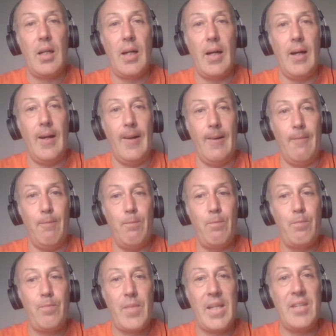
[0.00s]
Um,
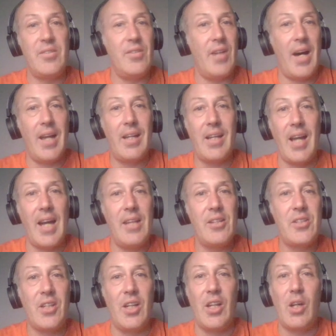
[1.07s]
he's not a guy
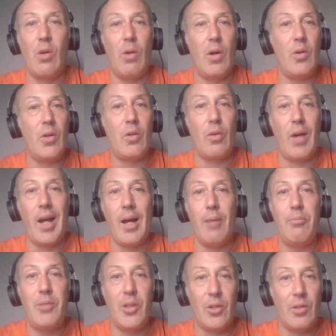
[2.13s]
that's going to go out and
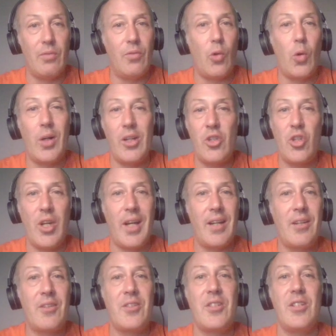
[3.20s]
grab your
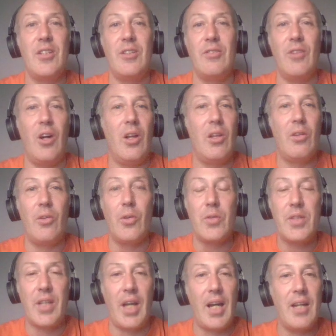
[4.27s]
Voraceks and all of
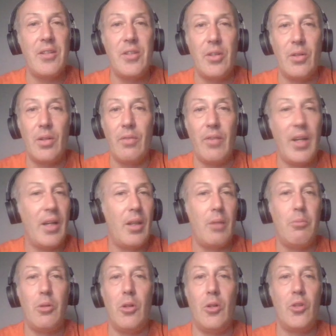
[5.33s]
those guys that are
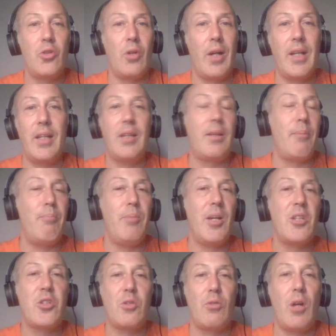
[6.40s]
available and try to get the
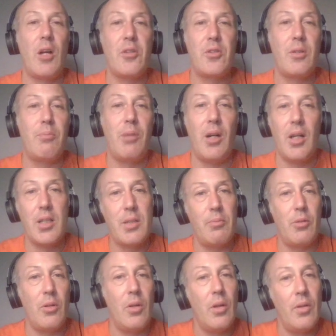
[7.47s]
best roster
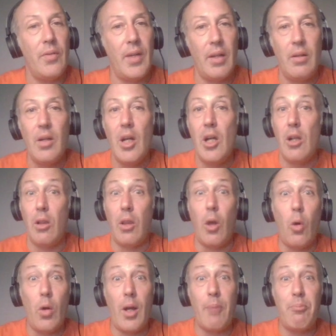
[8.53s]
possible and then load up